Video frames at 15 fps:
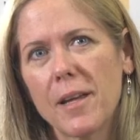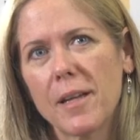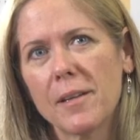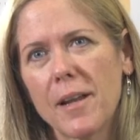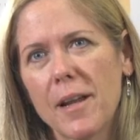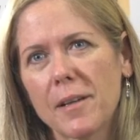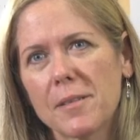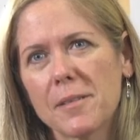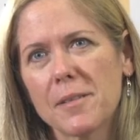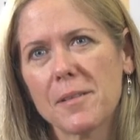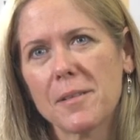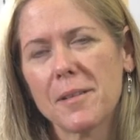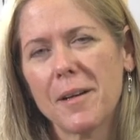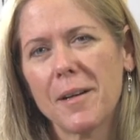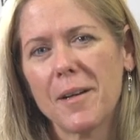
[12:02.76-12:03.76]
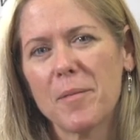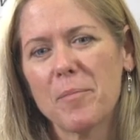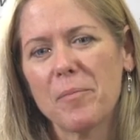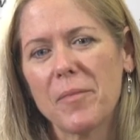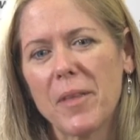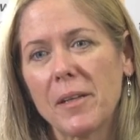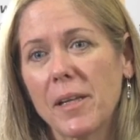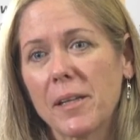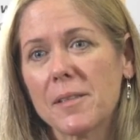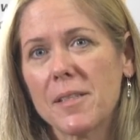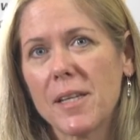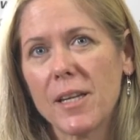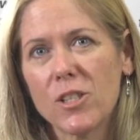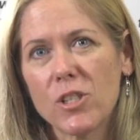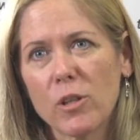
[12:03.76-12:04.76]
next
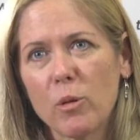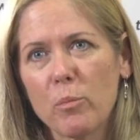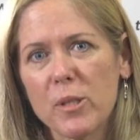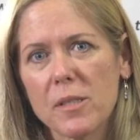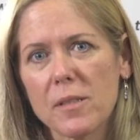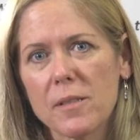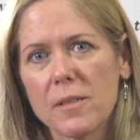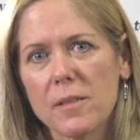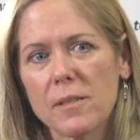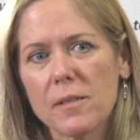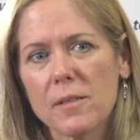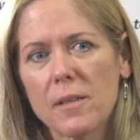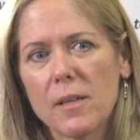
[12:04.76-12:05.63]
stage in our businesses.